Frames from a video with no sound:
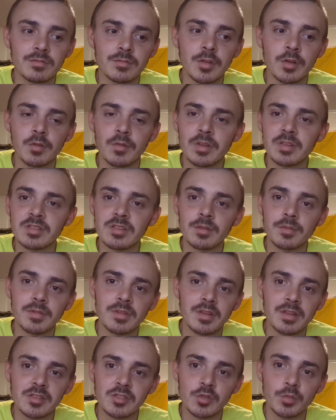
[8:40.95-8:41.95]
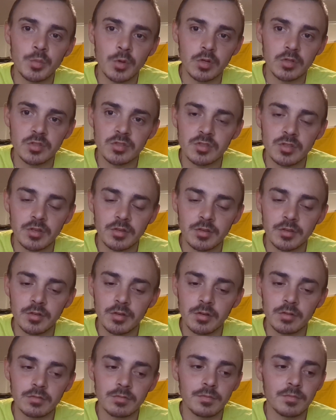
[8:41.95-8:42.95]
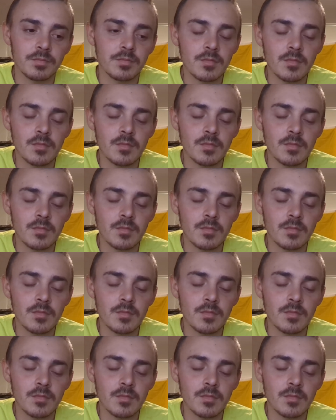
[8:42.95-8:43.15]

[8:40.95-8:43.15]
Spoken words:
you know, that's something they should purchase on their own.